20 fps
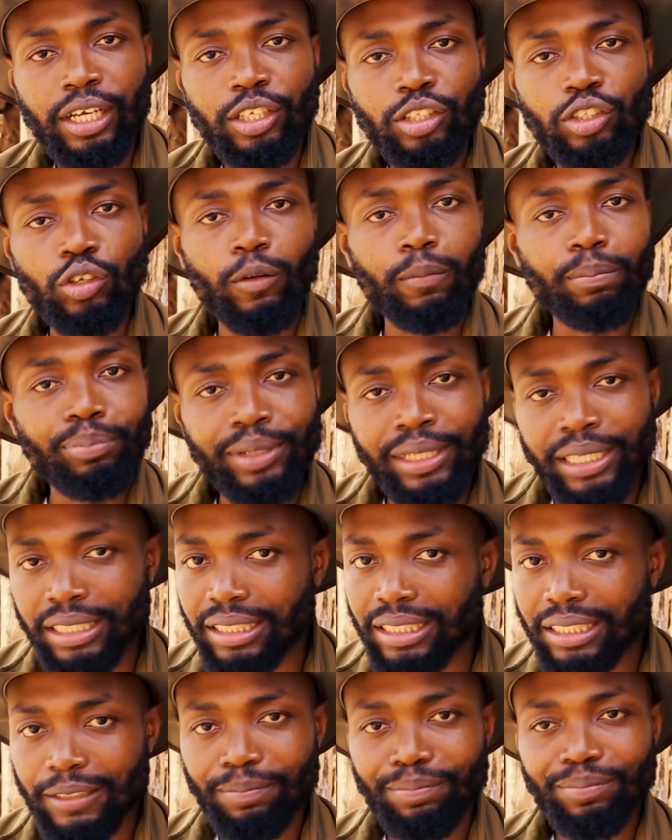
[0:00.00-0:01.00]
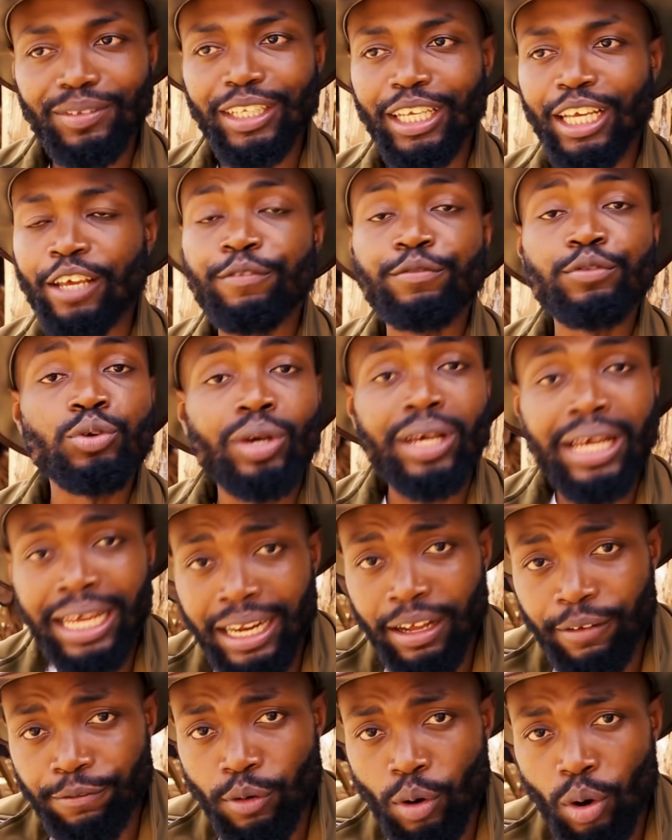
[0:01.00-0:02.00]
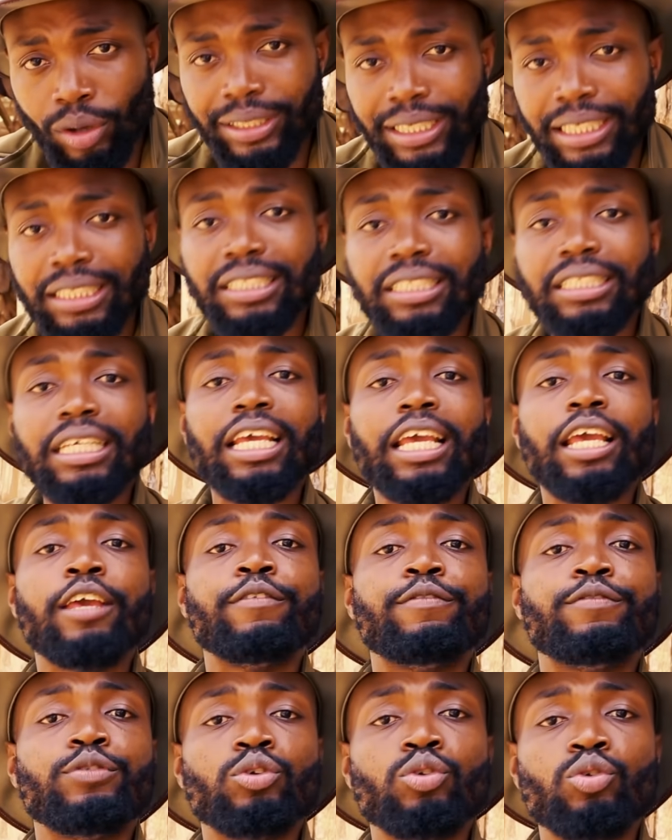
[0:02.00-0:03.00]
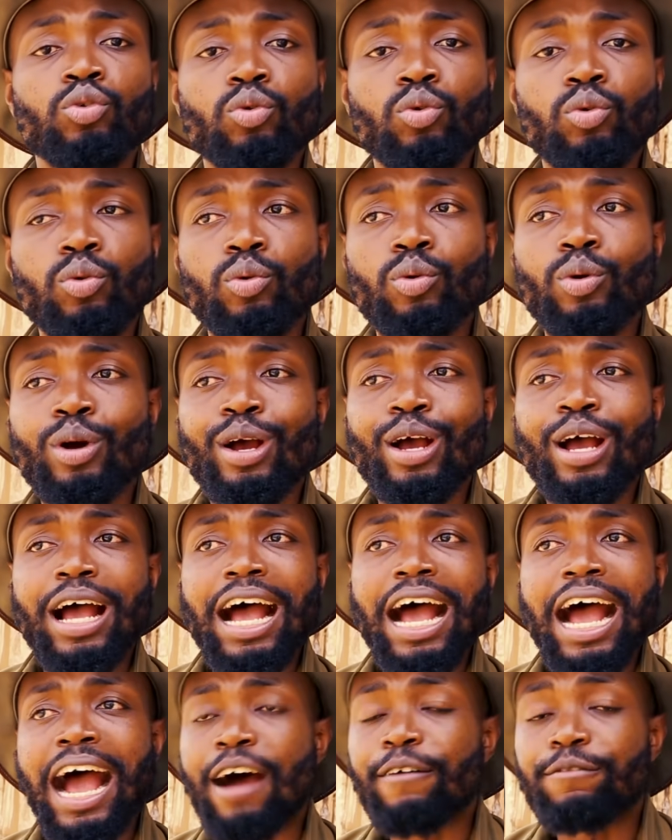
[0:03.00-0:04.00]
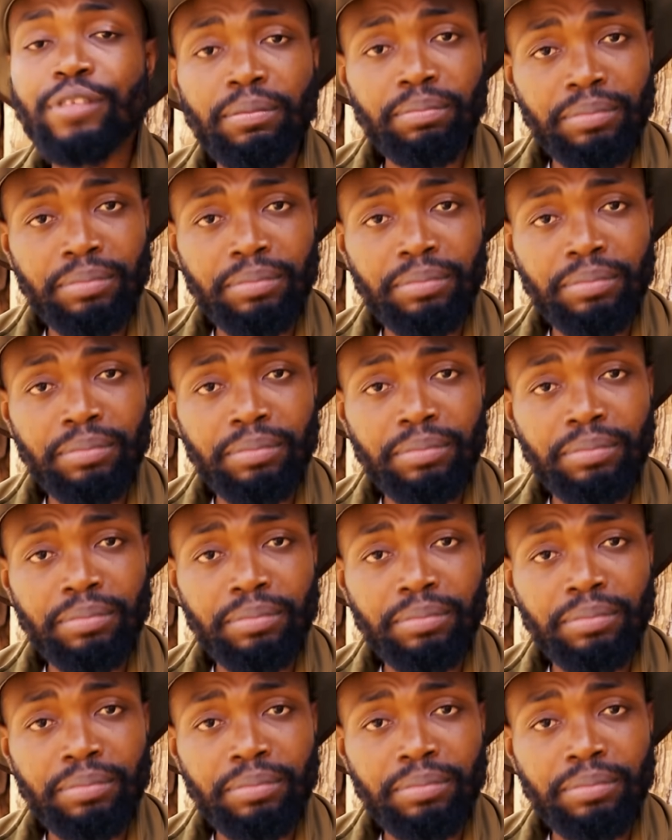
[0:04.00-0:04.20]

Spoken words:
So please, if you can afford it, if you have the